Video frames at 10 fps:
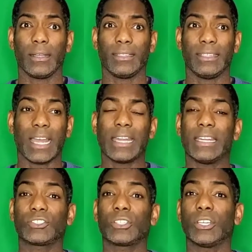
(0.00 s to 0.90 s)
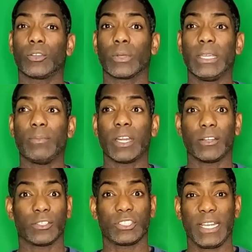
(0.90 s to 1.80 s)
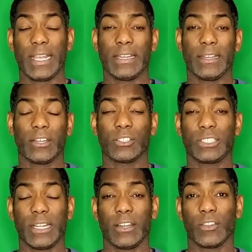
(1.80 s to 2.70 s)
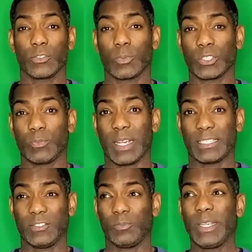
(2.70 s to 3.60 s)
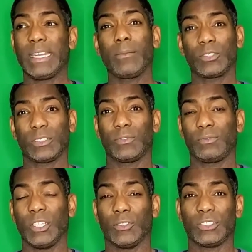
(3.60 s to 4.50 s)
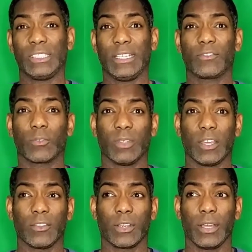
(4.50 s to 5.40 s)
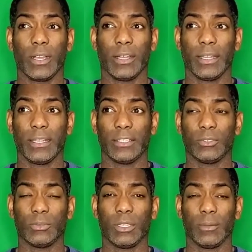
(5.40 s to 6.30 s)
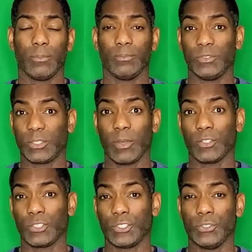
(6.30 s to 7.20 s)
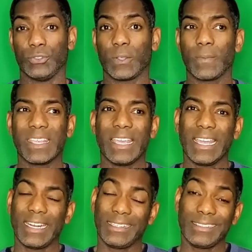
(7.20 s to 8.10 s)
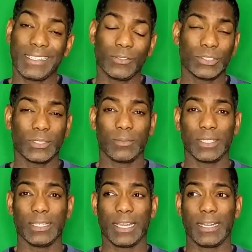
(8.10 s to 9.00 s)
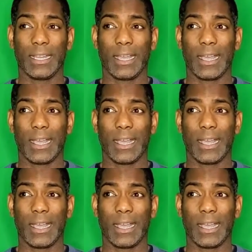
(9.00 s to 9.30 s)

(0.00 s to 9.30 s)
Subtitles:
not necessarily agree, but understand other perspectives, being able to, see it from the other, some other shoes. And I think that was something that,